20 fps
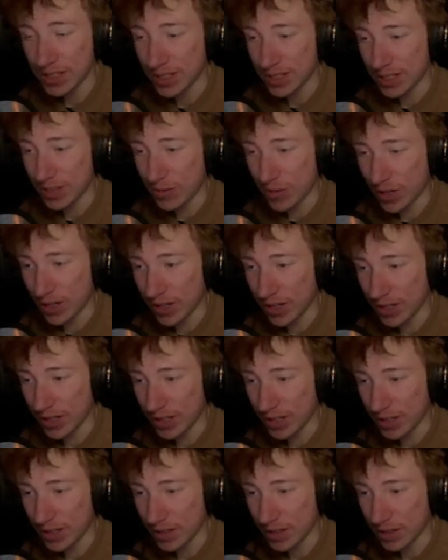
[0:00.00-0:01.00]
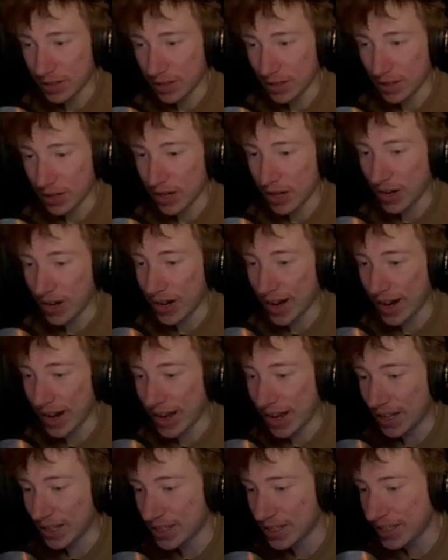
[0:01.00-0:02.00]
Do you want to? All right,
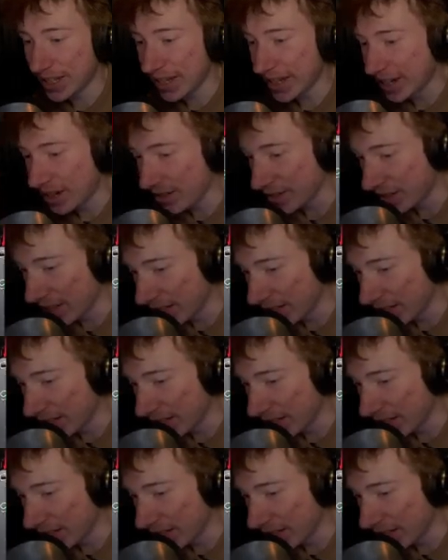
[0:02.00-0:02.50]
I'll stay here then.